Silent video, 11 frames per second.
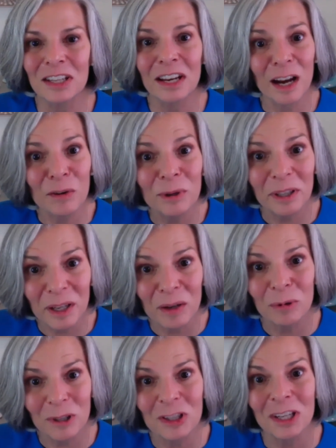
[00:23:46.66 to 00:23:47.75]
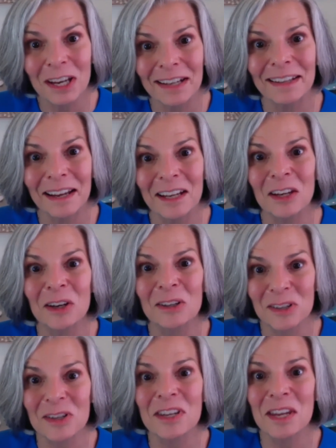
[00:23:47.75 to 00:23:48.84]
and I really appreciate that you're
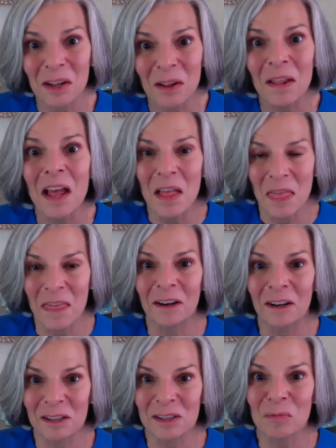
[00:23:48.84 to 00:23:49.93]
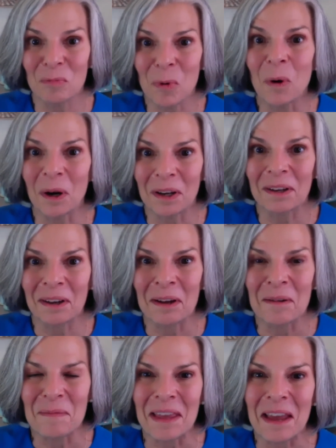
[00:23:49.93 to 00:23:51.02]
still there to support
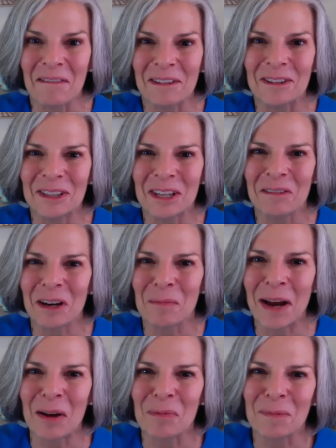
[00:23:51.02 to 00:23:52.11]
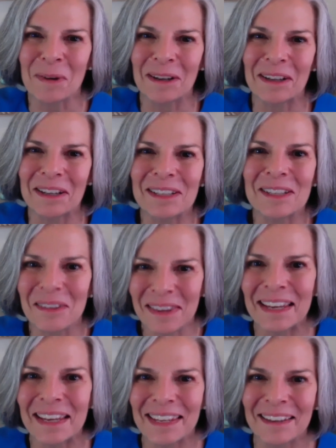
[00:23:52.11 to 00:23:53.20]
the evolution of our biopreparedness. So
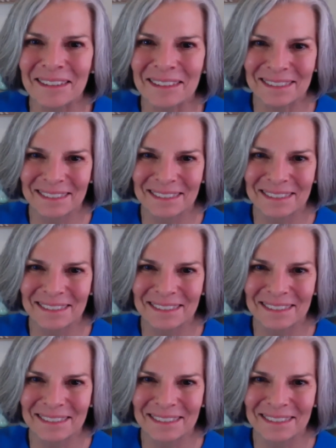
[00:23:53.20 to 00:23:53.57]
thank you.